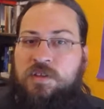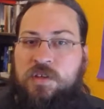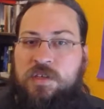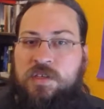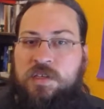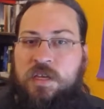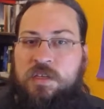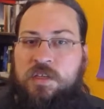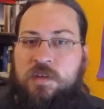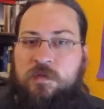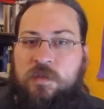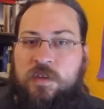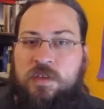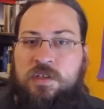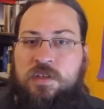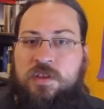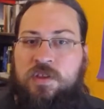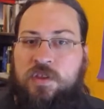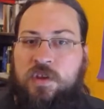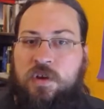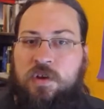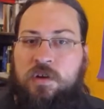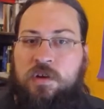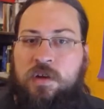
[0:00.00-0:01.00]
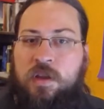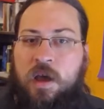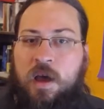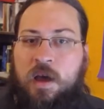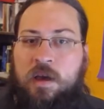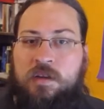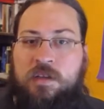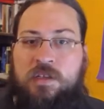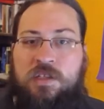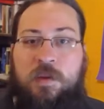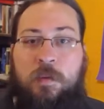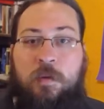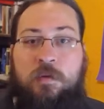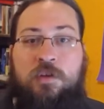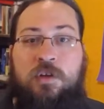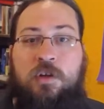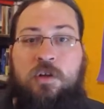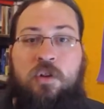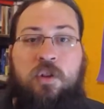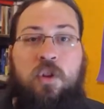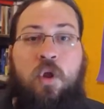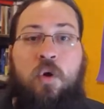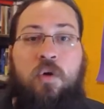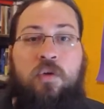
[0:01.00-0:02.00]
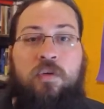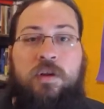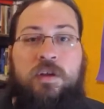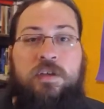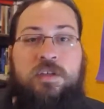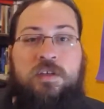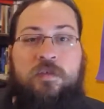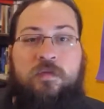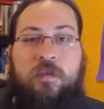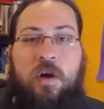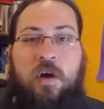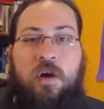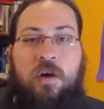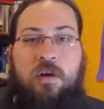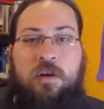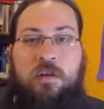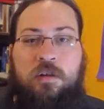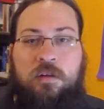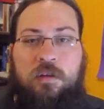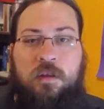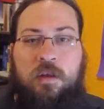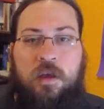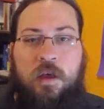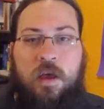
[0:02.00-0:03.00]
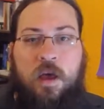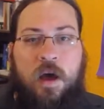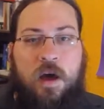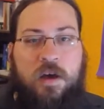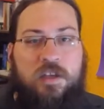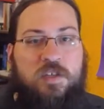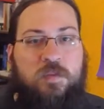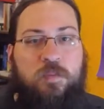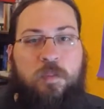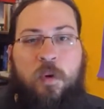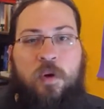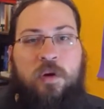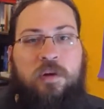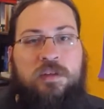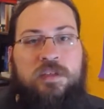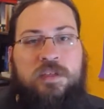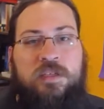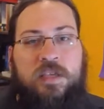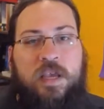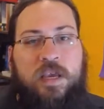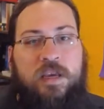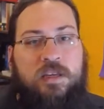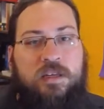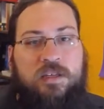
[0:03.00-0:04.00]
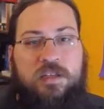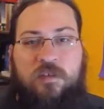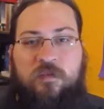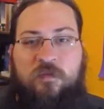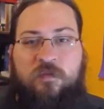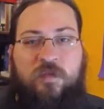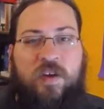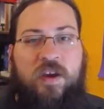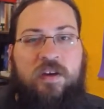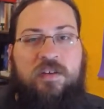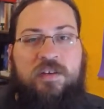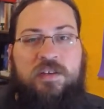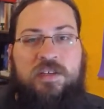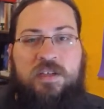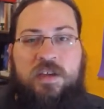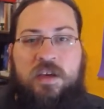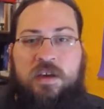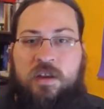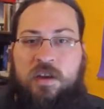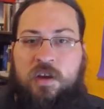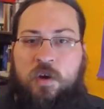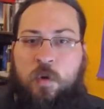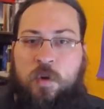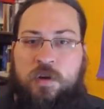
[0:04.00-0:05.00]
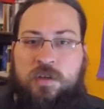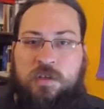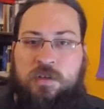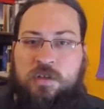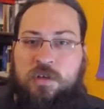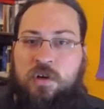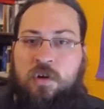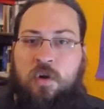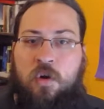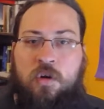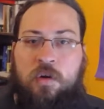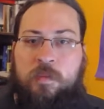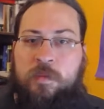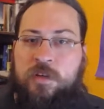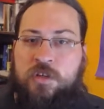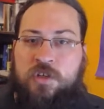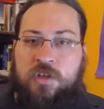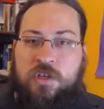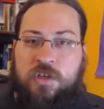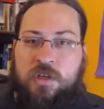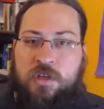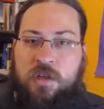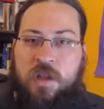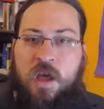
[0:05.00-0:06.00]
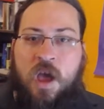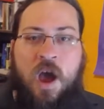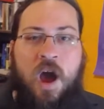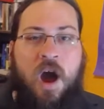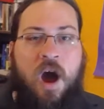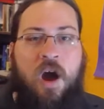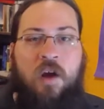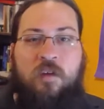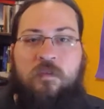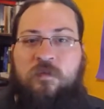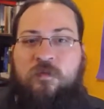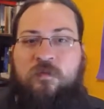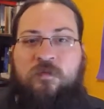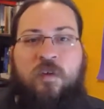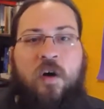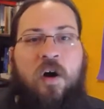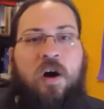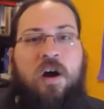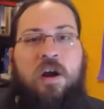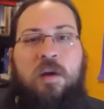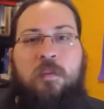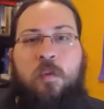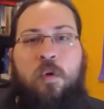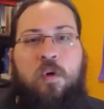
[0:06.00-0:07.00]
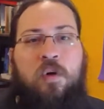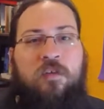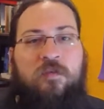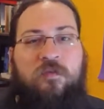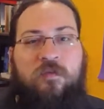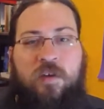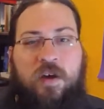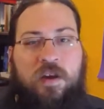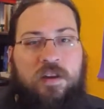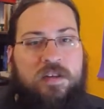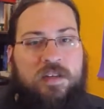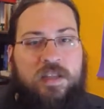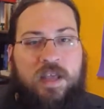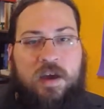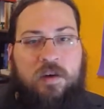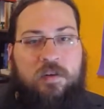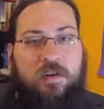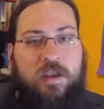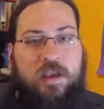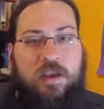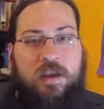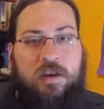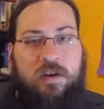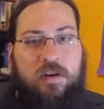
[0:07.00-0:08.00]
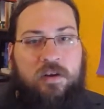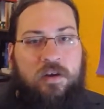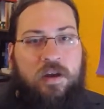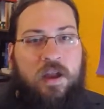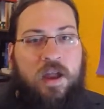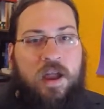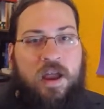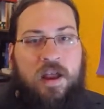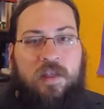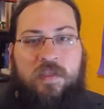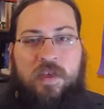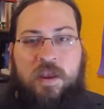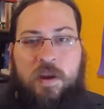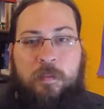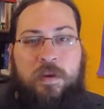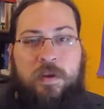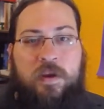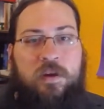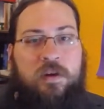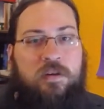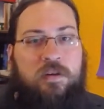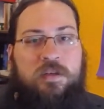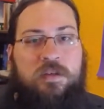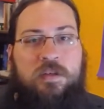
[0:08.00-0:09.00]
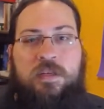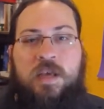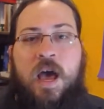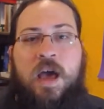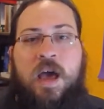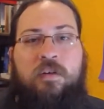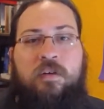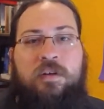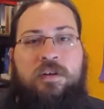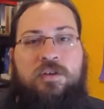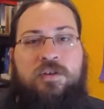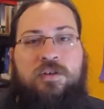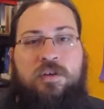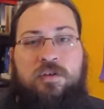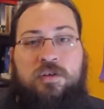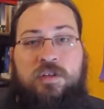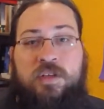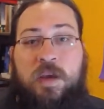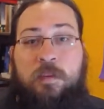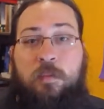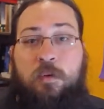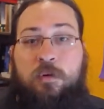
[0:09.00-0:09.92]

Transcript: and success of this third kind is the most glorious of all. A spoiled saint, a Pharisee, an inquisitor, or a magician are far more fun down here than a mere tyrant or